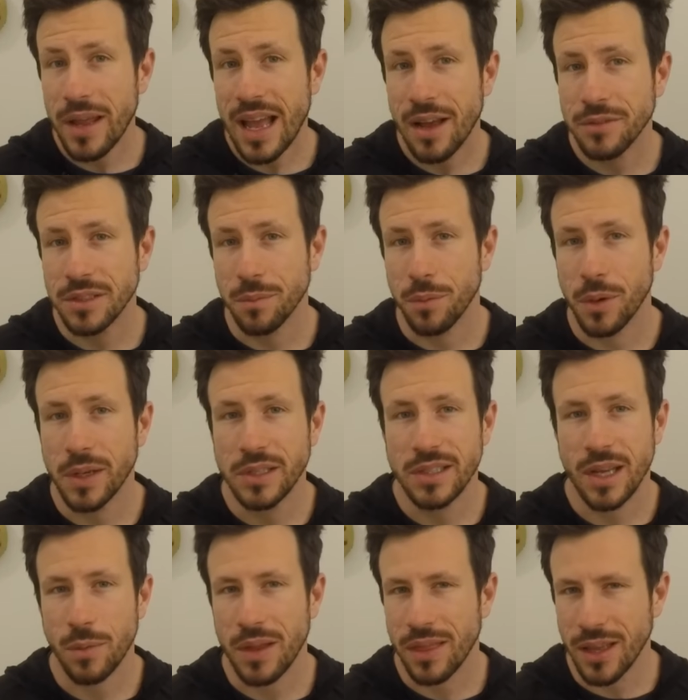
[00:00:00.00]
we have some points
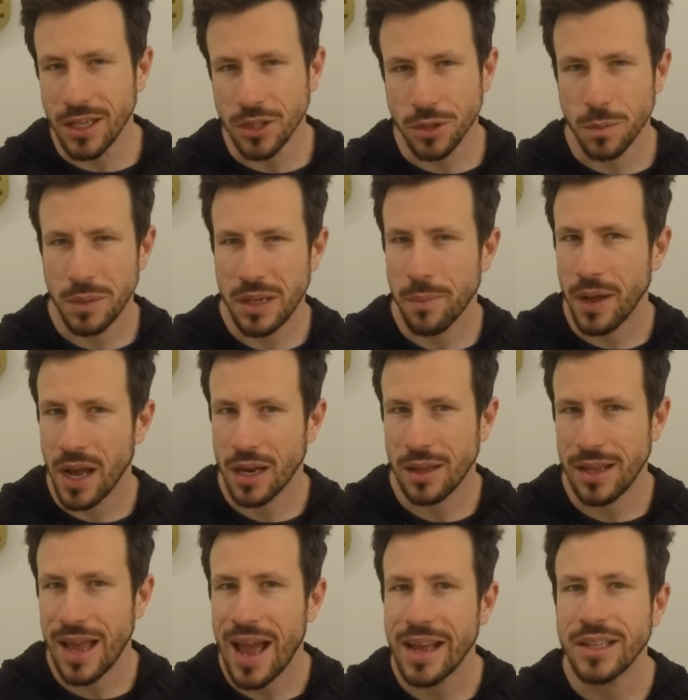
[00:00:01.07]
that we think should be a part of
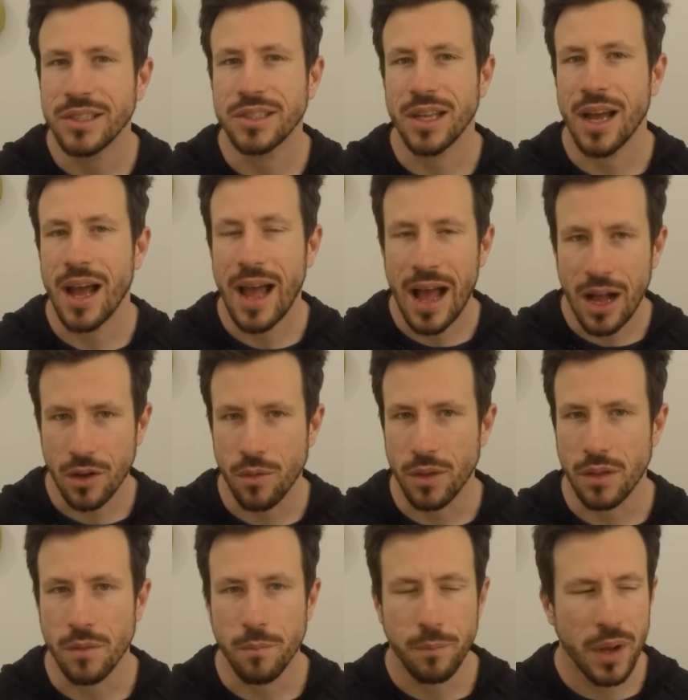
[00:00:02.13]
the A star
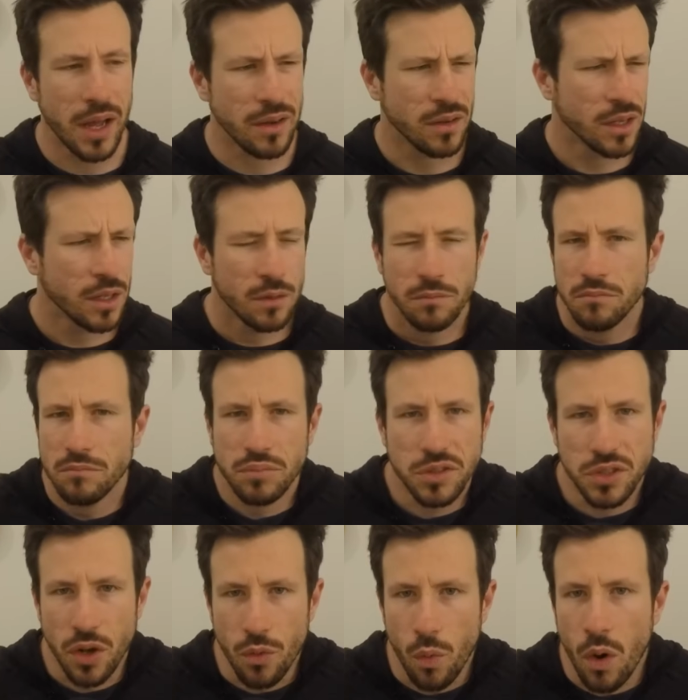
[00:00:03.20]
algorithm, but
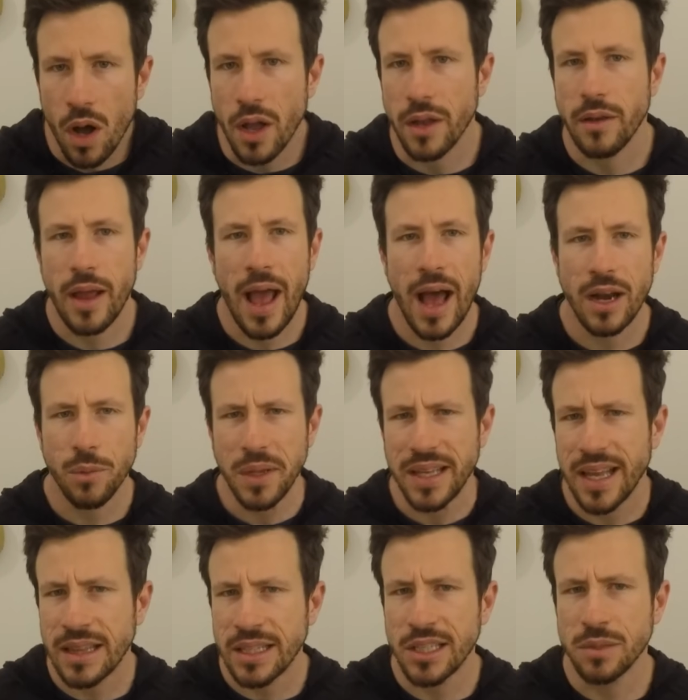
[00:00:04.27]
so what? How do we
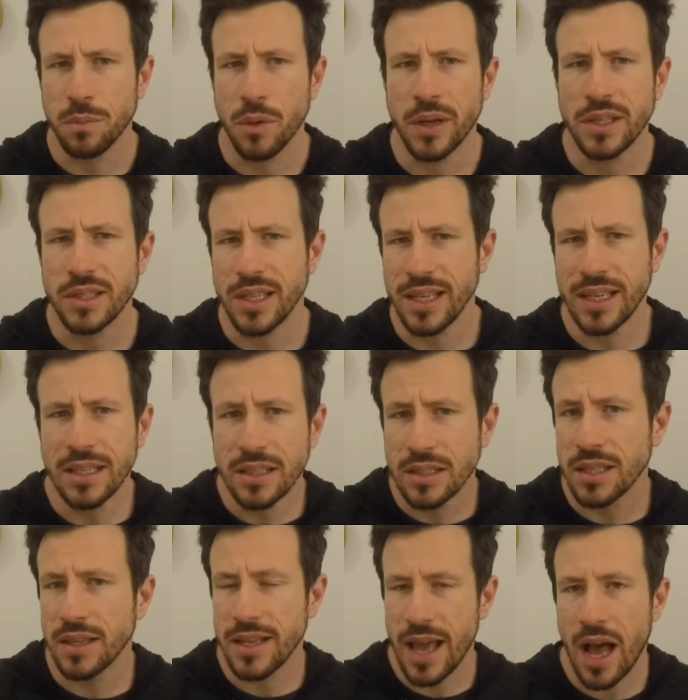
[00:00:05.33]
get these points
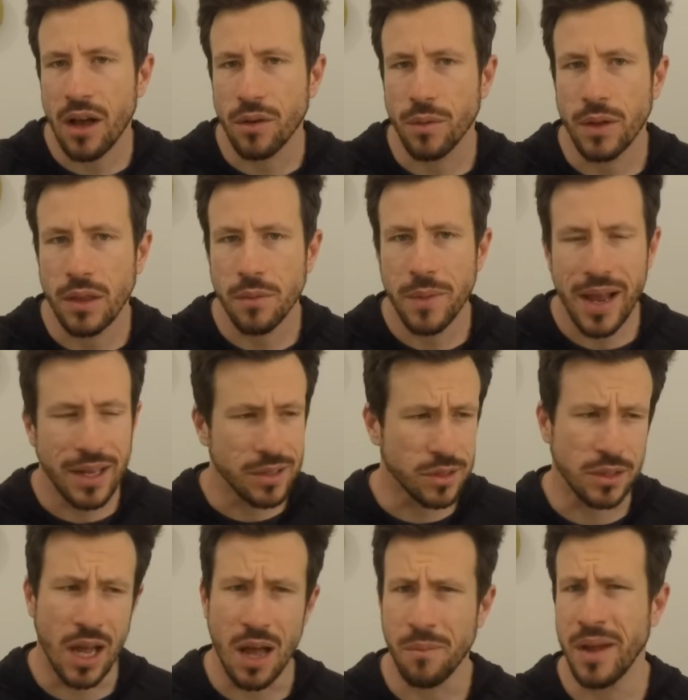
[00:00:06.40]
into the algorithm and
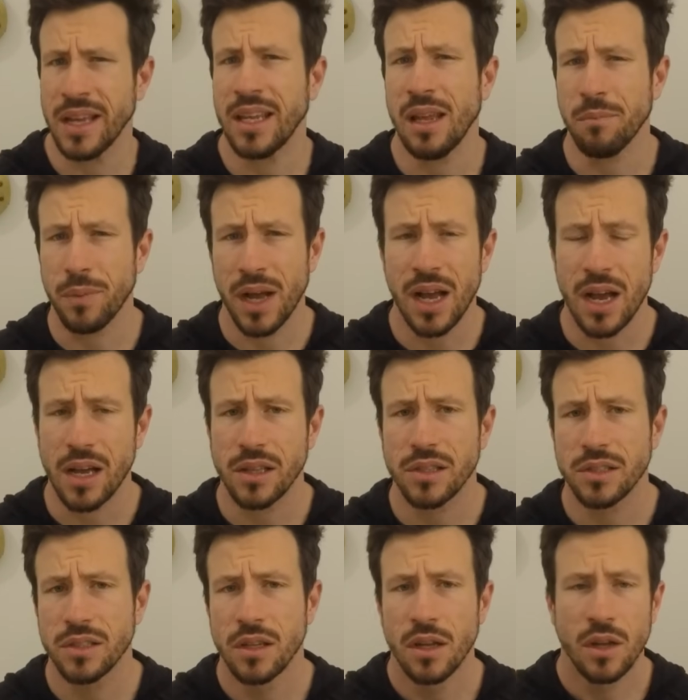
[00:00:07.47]
start making
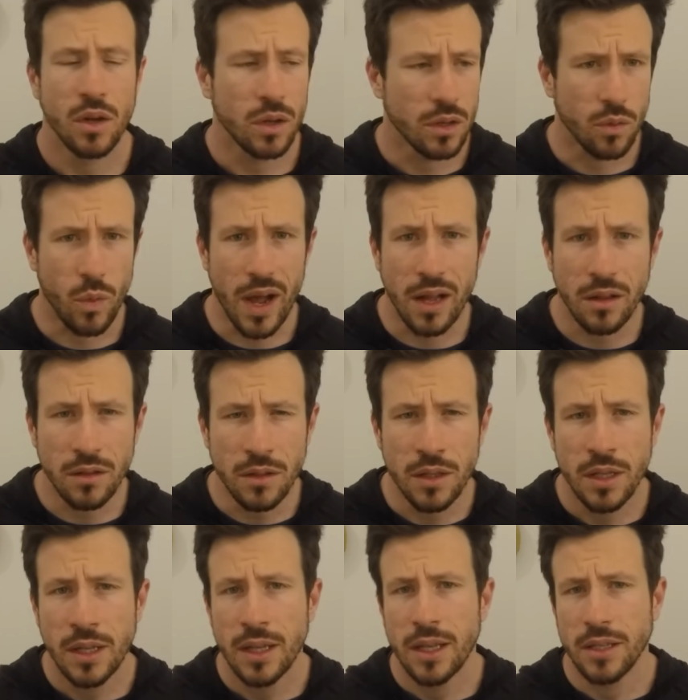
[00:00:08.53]
paths? Well,
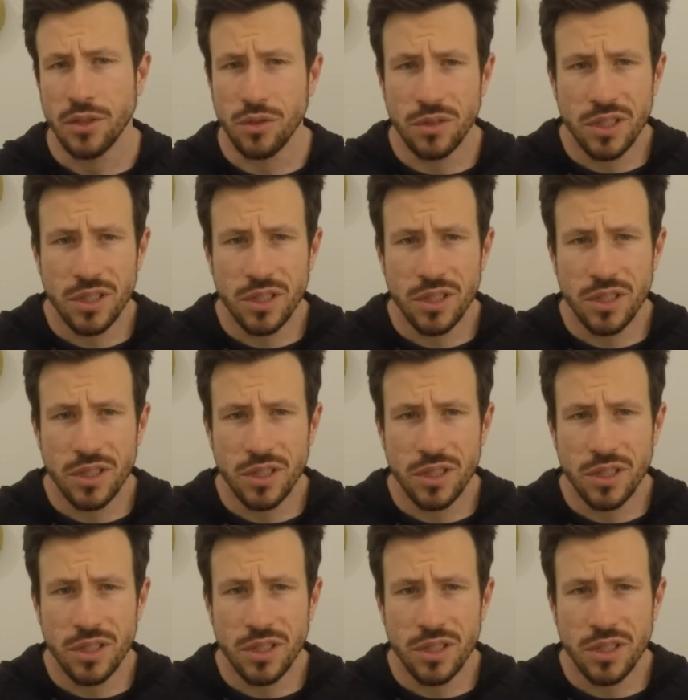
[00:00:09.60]
you